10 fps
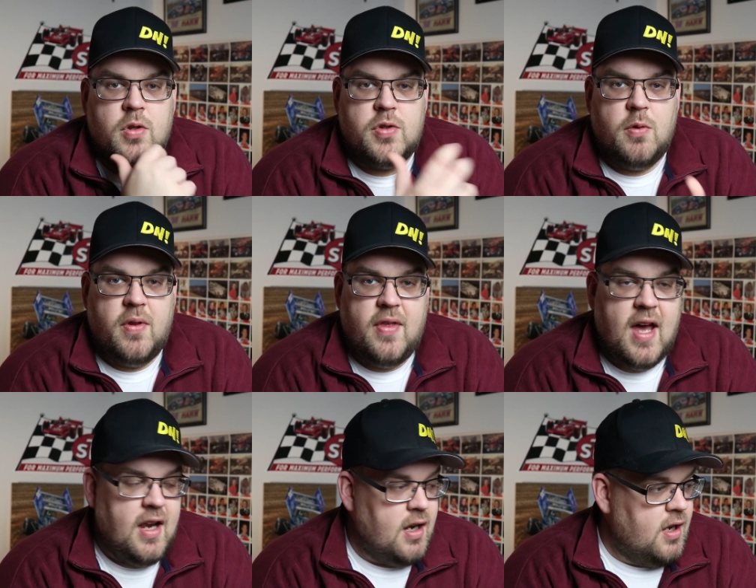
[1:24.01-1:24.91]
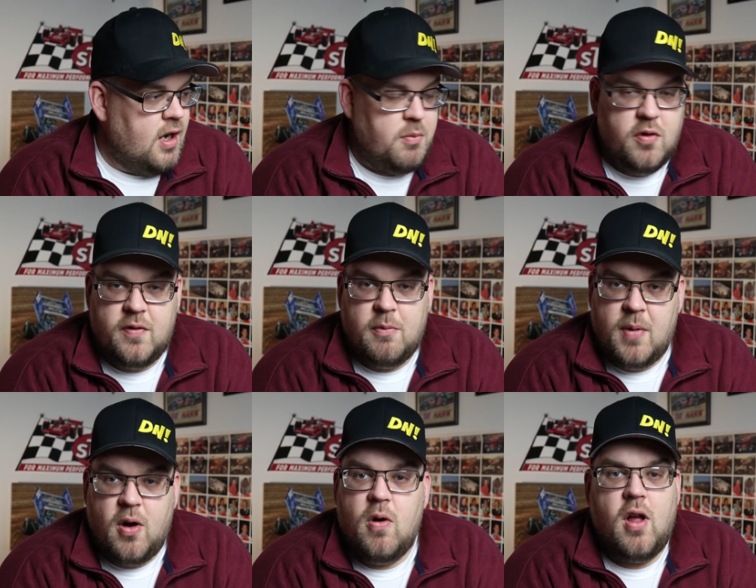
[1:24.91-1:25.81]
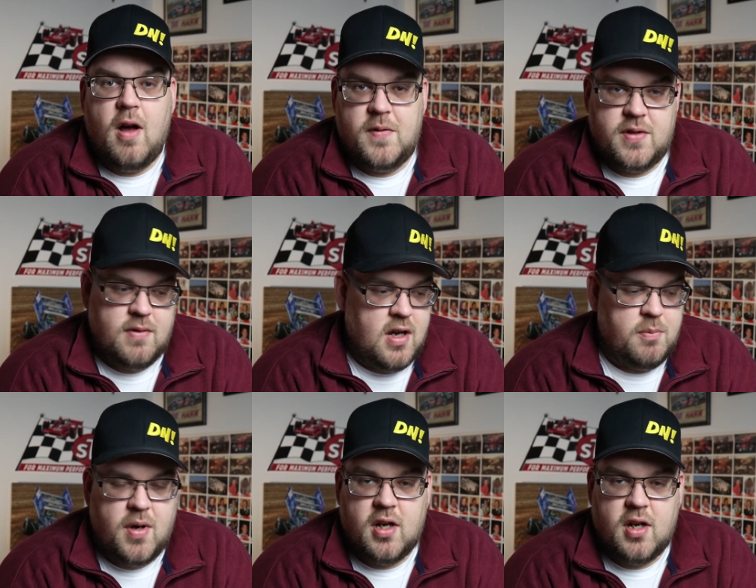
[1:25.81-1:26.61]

So with that, I moved my whole office around,